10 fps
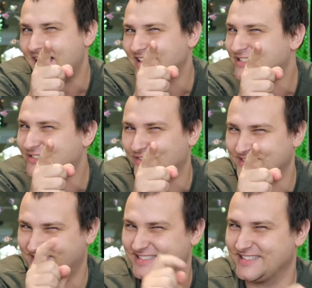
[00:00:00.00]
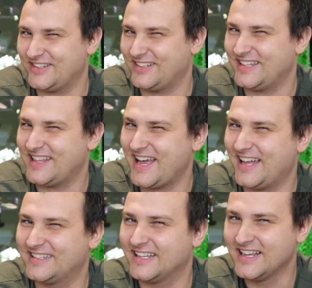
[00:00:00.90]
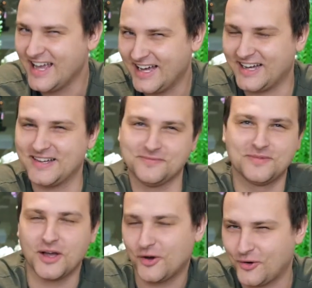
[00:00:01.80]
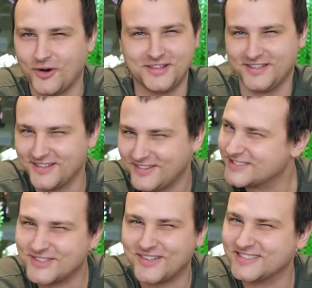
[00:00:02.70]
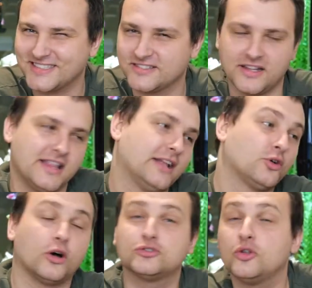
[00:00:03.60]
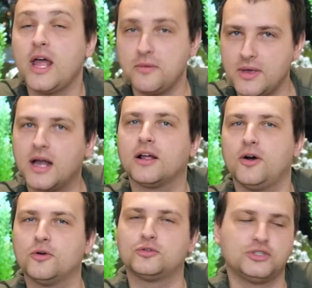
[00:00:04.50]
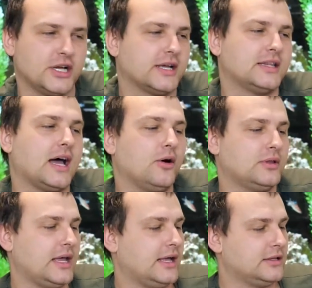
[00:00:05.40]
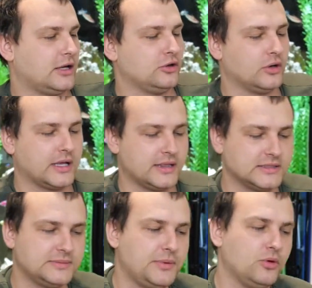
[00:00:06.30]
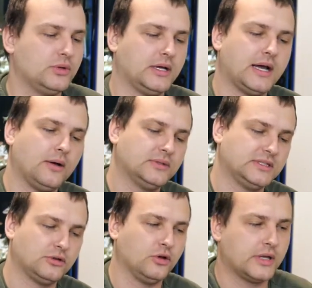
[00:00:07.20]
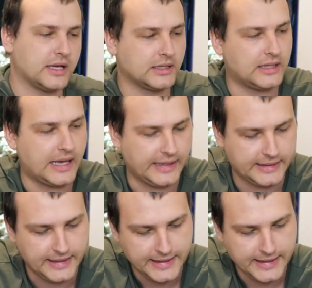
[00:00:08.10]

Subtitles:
Sauce is not that hot, you know. Sauce is not that hot. Today we are going to check it out and look at this beauty. How is it looking like?